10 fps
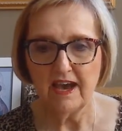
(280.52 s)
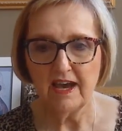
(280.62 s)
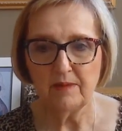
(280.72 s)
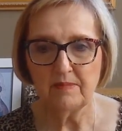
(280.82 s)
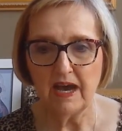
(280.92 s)

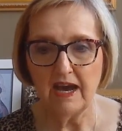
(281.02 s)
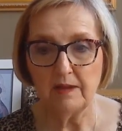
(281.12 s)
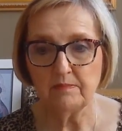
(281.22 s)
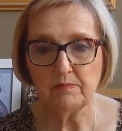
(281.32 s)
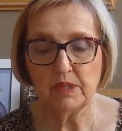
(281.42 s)

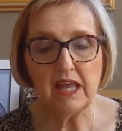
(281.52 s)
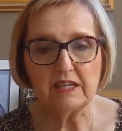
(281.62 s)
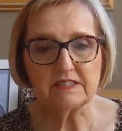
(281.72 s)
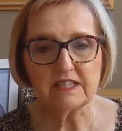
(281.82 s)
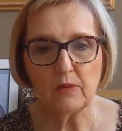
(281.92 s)
I'm
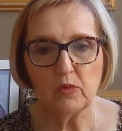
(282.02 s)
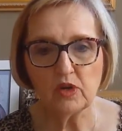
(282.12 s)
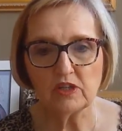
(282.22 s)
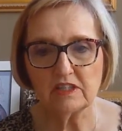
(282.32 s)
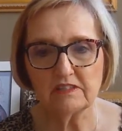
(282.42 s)
blessed. I
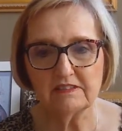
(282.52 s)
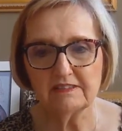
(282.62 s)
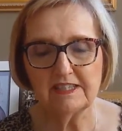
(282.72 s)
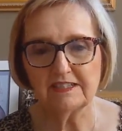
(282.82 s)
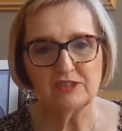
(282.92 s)
work
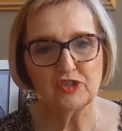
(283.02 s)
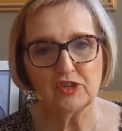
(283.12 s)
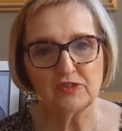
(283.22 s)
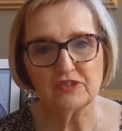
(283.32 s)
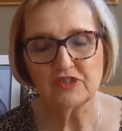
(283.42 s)
in a
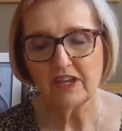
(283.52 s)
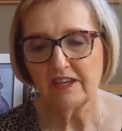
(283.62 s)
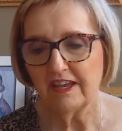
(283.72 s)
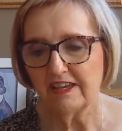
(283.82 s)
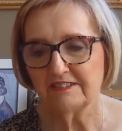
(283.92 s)
church.
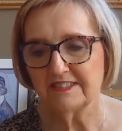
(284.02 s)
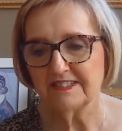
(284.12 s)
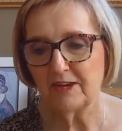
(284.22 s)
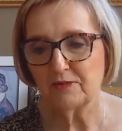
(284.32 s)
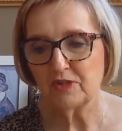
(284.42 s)
And
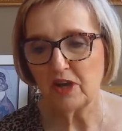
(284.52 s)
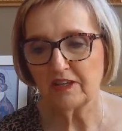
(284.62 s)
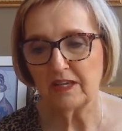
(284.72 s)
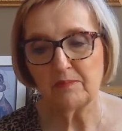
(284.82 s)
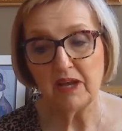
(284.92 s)
so
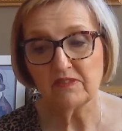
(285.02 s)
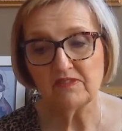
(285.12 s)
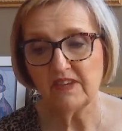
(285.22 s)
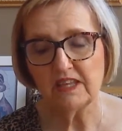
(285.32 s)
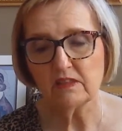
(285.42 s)
talking about
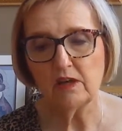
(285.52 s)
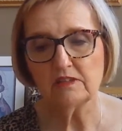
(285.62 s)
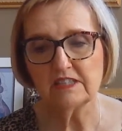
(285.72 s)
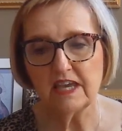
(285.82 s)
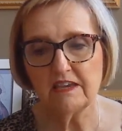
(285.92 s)
faith
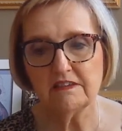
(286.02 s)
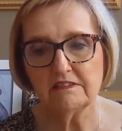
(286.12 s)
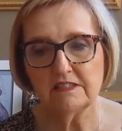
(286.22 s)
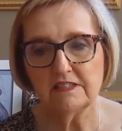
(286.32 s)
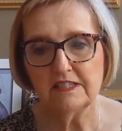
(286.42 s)
all day
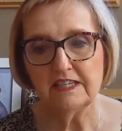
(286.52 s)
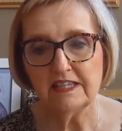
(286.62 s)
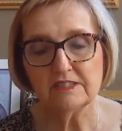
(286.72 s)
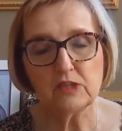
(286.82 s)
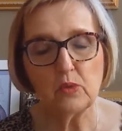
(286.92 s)

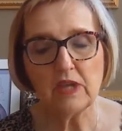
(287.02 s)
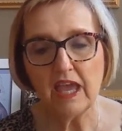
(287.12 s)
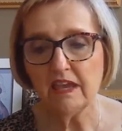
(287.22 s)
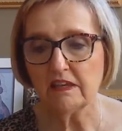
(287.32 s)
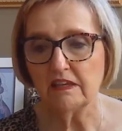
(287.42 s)
is
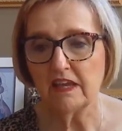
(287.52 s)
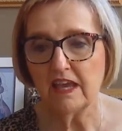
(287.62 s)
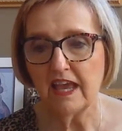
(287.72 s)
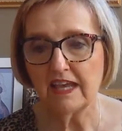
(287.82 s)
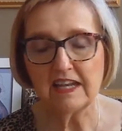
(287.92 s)
okay.
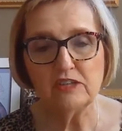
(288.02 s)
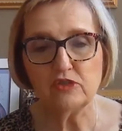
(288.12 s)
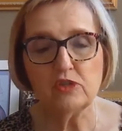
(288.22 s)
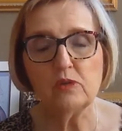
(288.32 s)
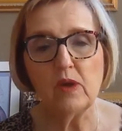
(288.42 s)
And I
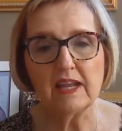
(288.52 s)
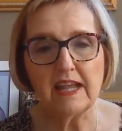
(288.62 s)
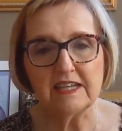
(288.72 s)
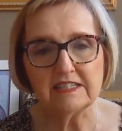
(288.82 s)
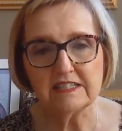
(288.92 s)
do.
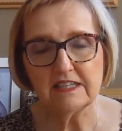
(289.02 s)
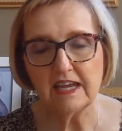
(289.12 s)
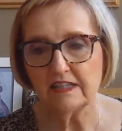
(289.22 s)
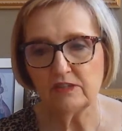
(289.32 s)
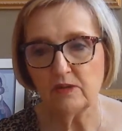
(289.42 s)
And I,
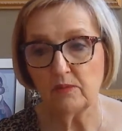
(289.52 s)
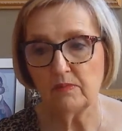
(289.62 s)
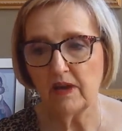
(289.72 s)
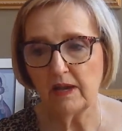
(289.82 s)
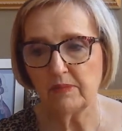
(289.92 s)
you know,
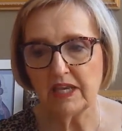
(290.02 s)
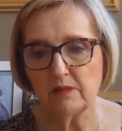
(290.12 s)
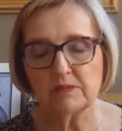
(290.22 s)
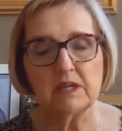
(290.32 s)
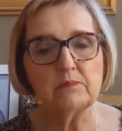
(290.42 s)
I
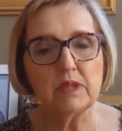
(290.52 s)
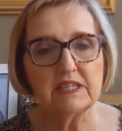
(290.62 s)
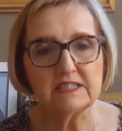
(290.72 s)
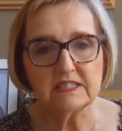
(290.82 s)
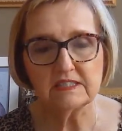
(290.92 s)
become
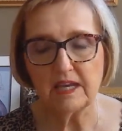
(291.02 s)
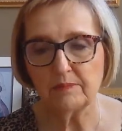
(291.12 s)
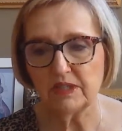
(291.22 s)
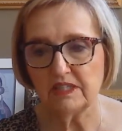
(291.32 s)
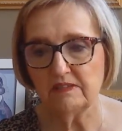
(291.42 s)
complacent, I
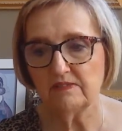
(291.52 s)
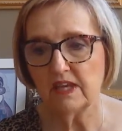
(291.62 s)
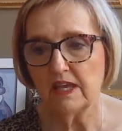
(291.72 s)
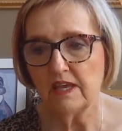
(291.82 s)
believe,